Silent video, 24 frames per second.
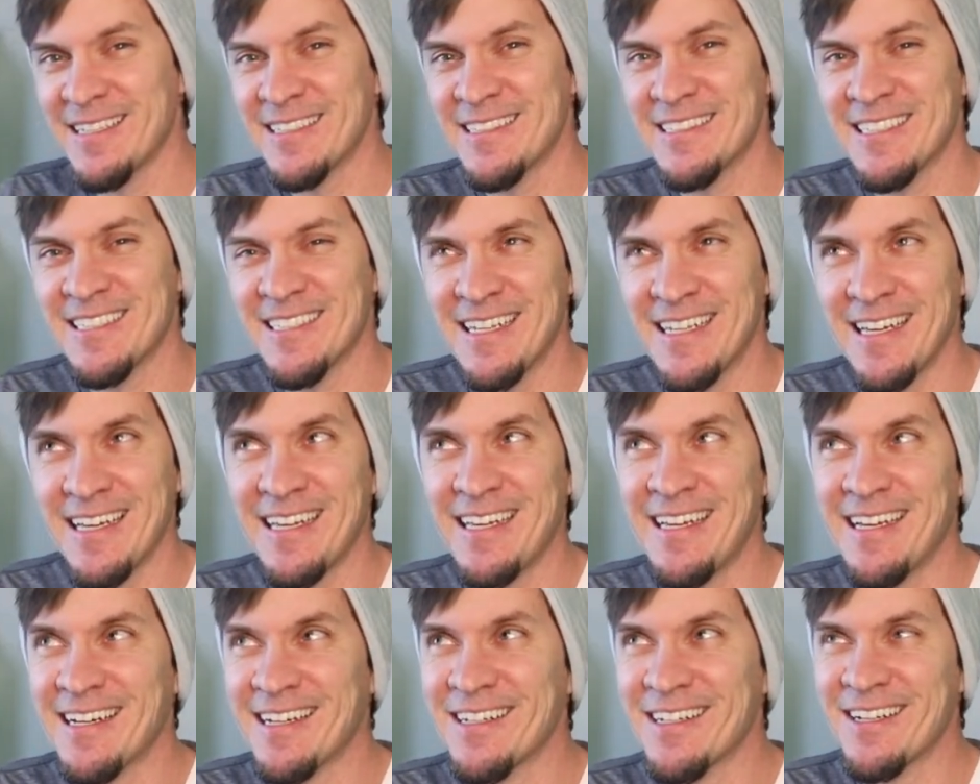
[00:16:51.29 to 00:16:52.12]
today
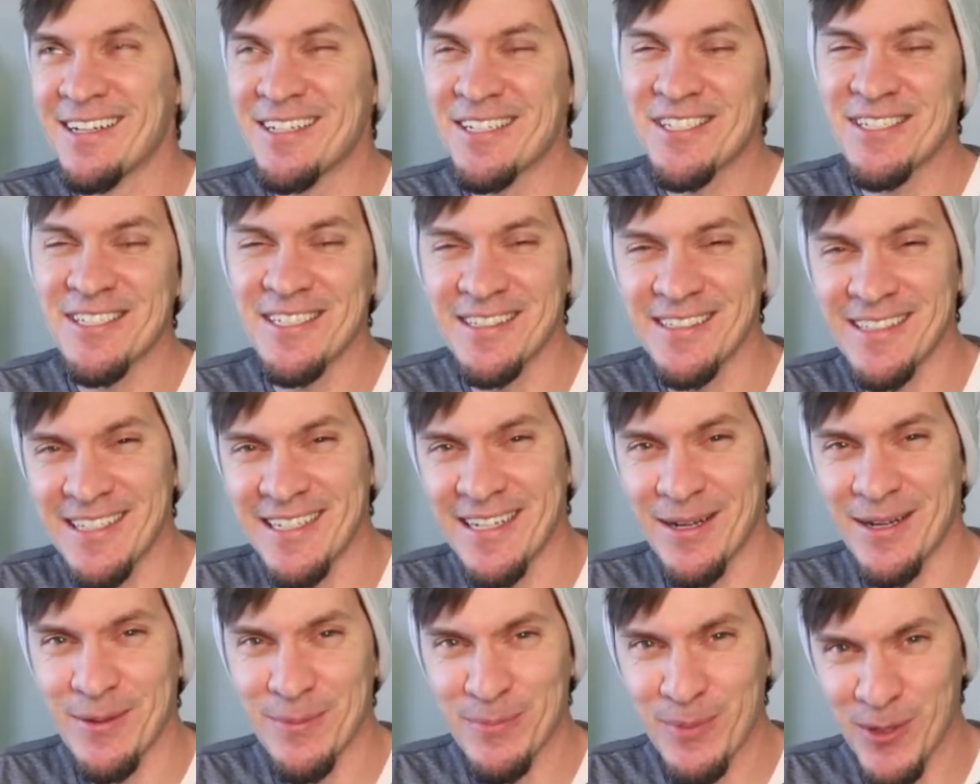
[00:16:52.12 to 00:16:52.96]
on auction and
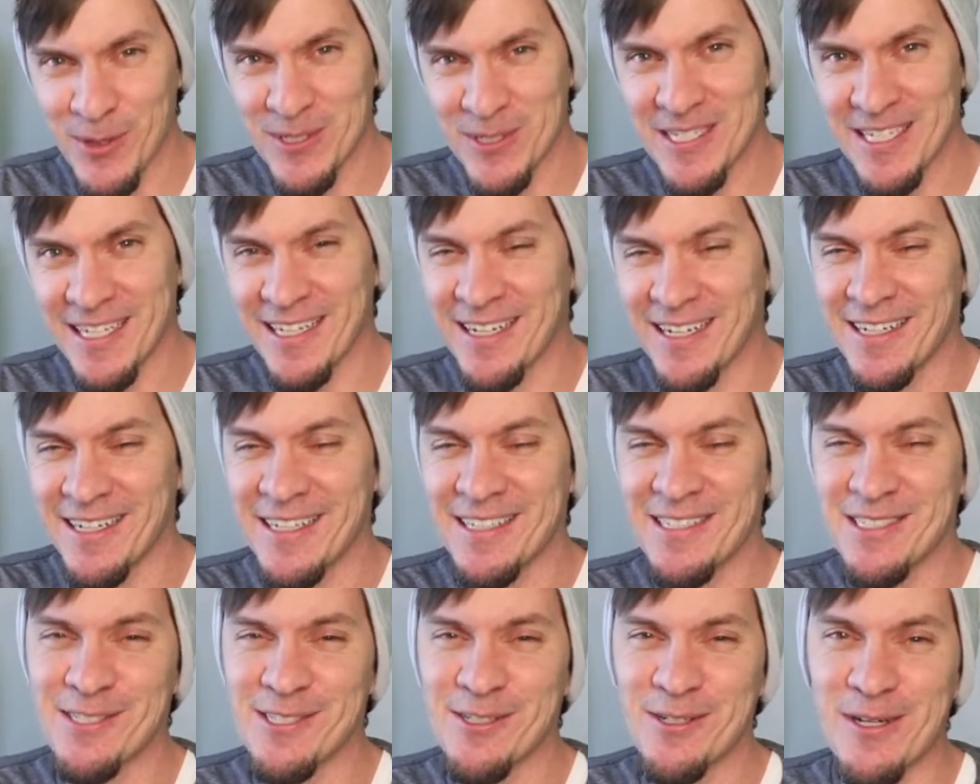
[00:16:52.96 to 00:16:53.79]
posting it on
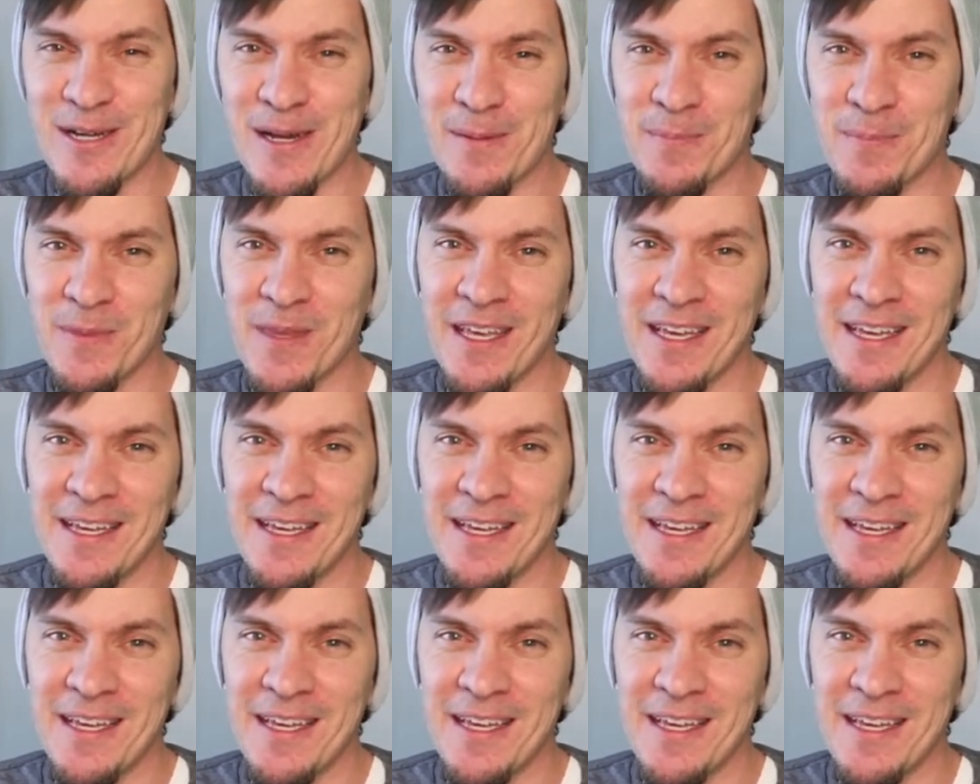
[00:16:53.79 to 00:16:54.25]
Instagram.